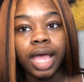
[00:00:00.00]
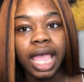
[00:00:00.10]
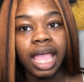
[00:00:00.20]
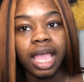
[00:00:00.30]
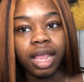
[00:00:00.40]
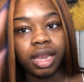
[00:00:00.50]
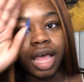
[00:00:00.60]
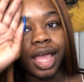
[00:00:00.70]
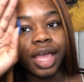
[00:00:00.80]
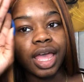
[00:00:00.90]
And
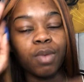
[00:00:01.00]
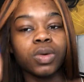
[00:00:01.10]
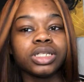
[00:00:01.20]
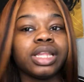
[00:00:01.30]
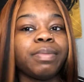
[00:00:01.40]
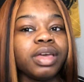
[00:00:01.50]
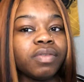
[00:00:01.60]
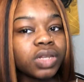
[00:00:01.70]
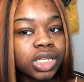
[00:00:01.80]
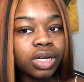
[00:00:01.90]
like, it wasn't that big of
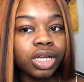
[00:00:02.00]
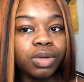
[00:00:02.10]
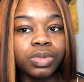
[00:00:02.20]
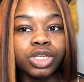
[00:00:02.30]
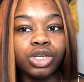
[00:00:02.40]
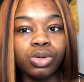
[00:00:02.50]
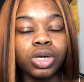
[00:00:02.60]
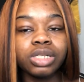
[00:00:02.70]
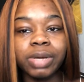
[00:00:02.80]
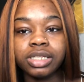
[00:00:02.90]
a deal. He was cute.
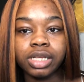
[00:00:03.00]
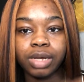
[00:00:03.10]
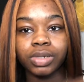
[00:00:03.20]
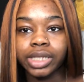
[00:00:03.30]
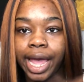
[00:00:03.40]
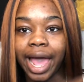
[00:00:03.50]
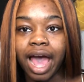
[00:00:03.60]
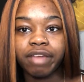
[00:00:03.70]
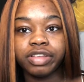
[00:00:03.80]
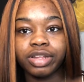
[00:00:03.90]
Because basically, it was like,
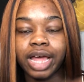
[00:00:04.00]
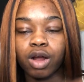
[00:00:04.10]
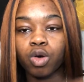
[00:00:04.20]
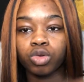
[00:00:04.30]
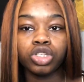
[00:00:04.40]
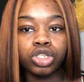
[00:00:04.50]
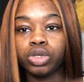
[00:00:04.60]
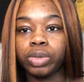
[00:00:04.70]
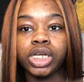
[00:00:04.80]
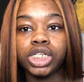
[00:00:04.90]
after that whole
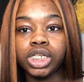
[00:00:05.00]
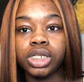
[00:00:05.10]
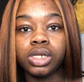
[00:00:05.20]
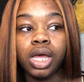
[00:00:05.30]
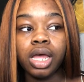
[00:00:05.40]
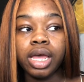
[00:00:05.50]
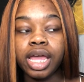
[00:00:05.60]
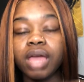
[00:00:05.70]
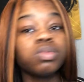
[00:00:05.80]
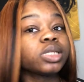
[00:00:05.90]
situation,
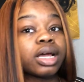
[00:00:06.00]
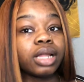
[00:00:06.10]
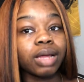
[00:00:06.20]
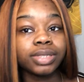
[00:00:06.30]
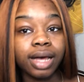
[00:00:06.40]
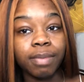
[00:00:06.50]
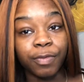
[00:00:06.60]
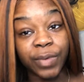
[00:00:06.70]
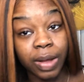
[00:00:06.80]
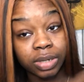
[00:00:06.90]
he was not allowed to come
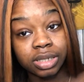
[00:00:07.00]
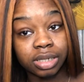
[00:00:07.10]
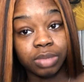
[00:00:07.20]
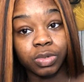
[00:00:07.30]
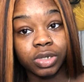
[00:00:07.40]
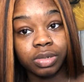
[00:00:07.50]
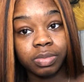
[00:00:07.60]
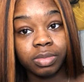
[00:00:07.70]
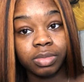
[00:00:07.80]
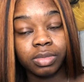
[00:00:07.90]
around us anymore.
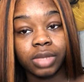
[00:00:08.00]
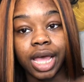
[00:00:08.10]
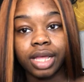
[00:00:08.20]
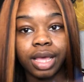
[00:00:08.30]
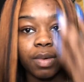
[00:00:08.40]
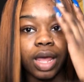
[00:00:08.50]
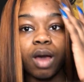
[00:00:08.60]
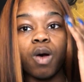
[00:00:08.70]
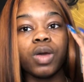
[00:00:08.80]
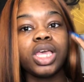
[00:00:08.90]
Like, they were like,
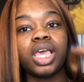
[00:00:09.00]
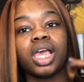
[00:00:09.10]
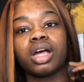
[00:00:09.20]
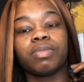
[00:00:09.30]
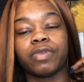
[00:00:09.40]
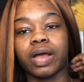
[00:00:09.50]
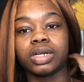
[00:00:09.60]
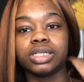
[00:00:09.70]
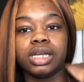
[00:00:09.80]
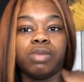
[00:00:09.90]
oh, he can't come around
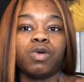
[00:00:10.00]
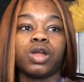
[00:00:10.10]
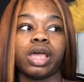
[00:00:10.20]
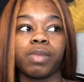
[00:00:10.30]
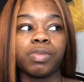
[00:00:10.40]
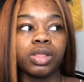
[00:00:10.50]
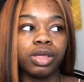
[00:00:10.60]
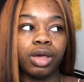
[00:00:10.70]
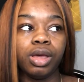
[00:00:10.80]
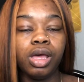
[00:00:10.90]
us anymore. Like, my
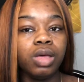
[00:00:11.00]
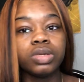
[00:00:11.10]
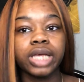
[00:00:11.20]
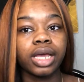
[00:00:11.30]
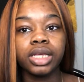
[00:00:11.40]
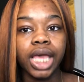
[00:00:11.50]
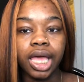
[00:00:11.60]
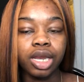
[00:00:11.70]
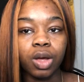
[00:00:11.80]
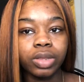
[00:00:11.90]
mother was like, yeah,
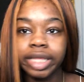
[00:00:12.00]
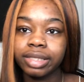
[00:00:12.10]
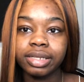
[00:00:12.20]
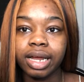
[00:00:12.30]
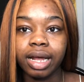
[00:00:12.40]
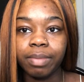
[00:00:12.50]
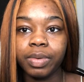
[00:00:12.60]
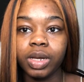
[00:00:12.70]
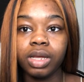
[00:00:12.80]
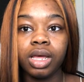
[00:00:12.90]
no, that's not
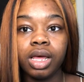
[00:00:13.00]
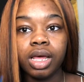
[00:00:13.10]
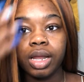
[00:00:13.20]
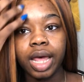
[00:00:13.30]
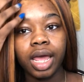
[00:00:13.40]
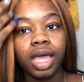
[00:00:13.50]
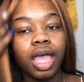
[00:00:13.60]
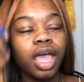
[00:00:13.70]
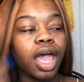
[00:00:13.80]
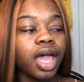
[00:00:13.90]
happening. Like,
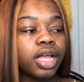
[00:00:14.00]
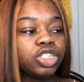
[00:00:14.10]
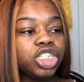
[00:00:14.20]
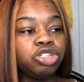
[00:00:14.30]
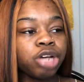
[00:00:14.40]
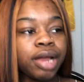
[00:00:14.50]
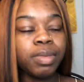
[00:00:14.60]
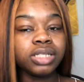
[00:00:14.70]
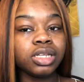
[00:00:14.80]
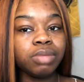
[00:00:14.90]
and she tried to
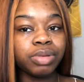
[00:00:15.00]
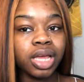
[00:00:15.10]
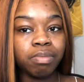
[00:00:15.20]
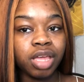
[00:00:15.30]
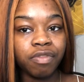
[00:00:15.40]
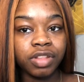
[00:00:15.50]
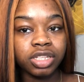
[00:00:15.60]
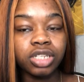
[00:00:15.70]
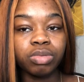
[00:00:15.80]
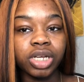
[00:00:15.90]
basically blame me for the
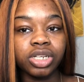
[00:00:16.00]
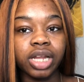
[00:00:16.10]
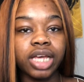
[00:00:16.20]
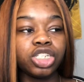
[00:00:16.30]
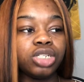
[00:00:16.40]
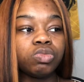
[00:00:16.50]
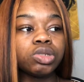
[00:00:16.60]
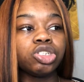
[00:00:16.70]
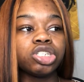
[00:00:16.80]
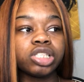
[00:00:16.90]
situation. Like, she
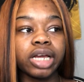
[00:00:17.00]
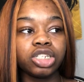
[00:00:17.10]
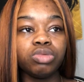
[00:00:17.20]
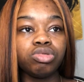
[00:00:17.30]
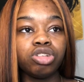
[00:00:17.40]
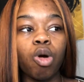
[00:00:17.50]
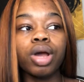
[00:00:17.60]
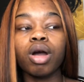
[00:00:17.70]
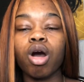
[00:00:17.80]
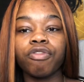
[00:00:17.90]
was just like, she was
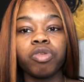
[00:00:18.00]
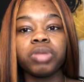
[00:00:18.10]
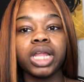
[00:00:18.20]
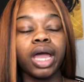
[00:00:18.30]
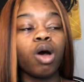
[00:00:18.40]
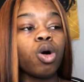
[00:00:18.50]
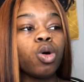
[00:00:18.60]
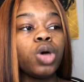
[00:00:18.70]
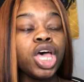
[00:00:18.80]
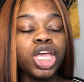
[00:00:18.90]
going off on me. Like,
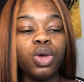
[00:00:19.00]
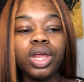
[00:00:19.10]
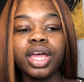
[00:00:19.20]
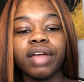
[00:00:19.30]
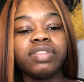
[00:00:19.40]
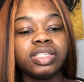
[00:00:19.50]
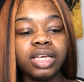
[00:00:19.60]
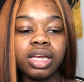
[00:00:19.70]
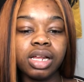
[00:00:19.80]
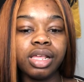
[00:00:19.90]
oh, you didn't have to
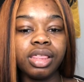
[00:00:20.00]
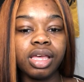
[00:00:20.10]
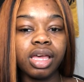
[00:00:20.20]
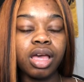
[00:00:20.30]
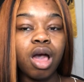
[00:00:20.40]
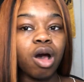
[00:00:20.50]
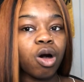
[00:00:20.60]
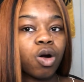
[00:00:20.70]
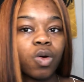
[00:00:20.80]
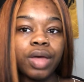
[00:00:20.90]
say anything.
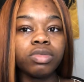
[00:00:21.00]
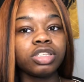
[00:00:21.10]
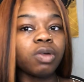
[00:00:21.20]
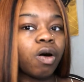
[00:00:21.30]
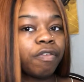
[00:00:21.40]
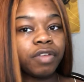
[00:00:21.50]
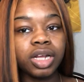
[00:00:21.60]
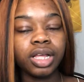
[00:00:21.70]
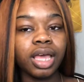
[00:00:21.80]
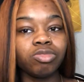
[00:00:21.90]
Oh, it was all fun
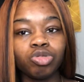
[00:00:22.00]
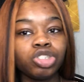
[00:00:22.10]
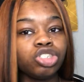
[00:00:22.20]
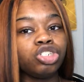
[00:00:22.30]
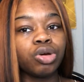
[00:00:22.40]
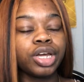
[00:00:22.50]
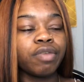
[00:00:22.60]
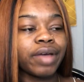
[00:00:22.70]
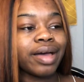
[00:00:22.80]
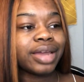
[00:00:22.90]
and games. We were just joking
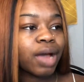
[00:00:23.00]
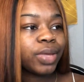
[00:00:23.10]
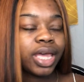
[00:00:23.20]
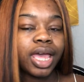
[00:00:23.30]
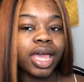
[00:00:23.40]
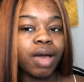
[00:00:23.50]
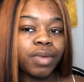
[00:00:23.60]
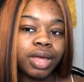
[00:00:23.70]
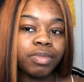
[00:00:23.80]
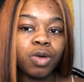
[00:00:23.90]
around. Now we can't hang out with
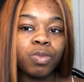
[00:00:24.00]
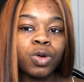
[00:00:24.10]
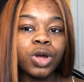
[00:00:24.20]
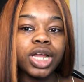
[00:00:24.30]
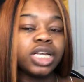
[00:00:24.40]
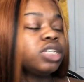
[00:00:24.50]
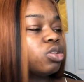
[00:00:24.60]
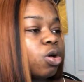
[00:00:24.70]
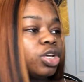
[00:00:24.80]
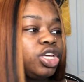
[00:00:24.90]
him no more. And he's
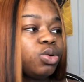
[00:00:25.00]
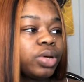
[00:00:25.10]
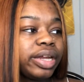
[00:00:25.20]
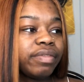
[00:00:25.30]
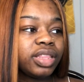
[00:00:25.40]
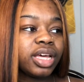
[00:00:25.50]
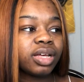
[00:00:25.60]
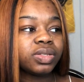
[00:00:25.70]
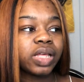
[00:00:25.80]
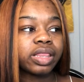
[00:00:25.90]
all cute and everything
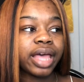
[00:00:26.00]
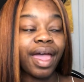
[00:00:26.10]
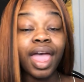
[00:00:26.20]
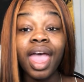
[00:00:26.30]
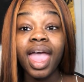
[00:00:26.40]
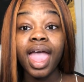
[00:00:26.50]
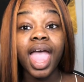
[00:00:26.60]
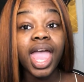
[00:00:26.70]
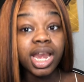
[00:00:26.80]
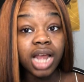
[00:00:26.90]
else like that.
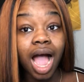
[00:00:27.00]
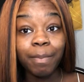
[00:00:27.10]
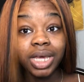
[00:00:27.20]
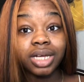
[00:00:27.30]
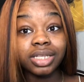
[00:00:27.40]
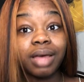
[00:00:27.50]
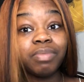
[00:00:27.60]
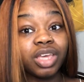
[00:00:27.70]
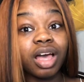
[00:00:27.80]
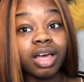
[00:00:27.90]
And because I'm
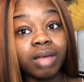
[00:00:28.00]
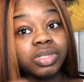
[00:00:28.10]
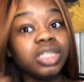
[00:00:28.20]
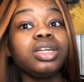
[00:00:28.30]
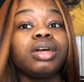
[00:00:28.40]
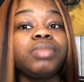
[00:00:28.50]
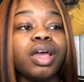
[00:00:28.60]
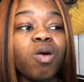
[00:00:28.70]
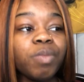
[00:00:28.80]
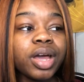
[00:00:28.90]
young, I'm sitting here, I'm like,
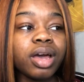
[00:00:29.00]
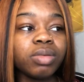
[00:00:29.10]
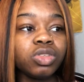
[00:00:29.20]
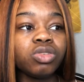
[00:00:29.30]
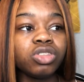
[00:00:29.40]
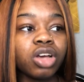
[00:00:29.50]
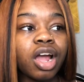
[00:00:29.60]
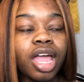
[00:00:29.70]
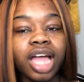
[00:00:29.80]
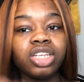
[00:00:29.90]
oh my God, I'm so
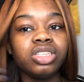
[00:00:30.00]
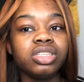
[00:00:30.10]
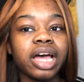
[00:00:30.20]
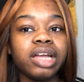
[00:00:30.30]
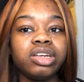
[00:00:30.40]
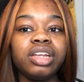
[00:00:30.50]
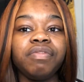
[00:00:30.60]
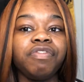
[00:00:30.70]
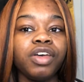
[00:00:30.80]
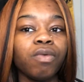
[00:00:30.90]
sorry. I didn't
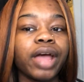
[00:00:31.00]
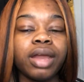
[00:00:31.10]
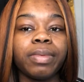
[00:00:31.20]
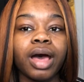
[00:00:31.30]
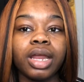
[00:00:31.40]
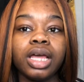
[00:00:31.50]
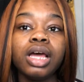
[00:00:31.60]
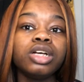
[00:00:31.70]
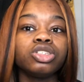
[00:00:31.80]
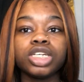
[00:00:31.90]
feel right about it.
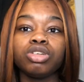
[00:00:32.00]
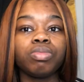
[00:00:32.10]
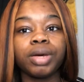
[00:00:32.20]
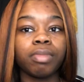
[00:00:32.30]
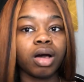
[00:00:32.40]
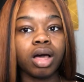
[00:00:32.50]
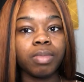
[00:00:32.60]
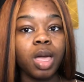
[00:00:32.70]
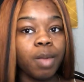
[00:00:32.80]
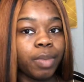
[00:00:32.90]
So I told my mom,
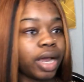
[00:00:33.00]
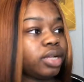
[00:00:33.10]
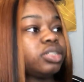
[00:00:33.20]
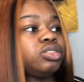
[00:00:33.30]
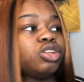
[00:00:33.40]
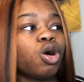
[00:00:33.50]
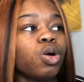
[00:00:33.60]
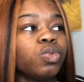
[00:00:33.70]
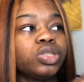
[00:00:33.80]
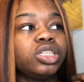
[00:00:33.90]
but I didn't know
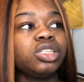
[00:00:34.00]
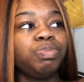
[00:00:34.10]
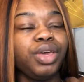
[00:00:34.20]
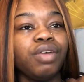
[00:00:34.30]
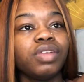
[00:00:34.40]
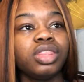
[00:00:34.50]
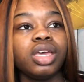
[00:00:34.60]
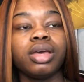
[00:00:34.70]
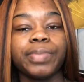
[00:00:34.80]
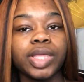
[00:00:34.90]
it was this big of a
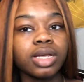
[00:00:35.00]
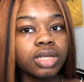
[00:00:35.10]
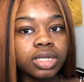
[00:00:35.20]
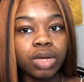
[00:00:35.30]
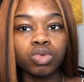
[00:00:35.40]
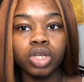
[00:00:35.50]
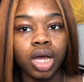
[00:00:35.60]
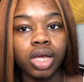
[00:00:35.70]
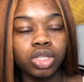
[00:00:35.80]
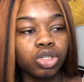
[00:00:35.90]
thing. But that's because I was
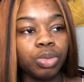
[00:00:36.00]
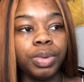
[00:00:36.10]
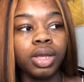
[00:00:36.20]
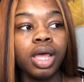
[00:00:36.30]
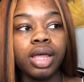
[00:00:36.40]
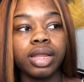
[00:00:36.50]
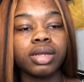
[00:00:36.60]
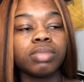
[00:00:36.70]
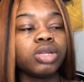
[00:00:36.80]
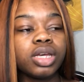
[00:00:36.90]
young and stupid. Now that
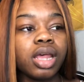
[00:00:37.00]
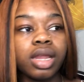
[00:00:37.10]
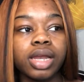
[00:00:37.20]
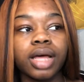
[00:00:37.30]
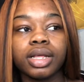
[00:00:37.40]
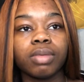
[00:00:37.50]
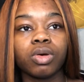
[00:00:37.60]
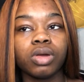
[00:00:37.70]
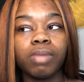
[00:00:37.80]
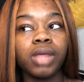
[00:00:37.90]
I'm looking at it, now that I'm
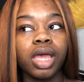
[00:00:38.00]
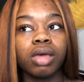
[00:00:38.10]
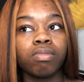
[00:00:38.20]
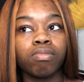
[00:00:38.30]
older, I'm like,